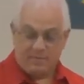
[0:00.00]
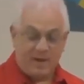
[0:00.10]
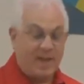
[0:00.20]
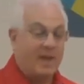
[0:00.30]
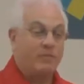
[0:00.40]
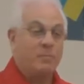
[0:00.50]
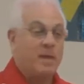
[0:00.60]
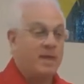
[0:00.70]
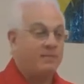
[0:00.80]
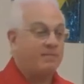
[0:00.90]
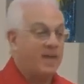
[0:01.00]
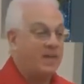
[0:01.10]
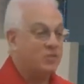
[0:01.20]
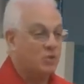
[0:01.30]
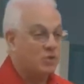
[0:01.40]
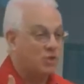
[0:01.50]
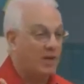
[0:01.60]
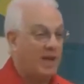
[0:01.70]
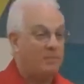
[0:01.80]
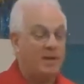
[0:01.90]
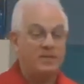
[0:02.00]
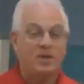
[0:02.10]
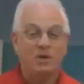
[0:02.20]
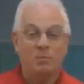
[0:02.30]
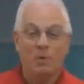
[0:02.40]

if I ever made a face or stuck out my tongue,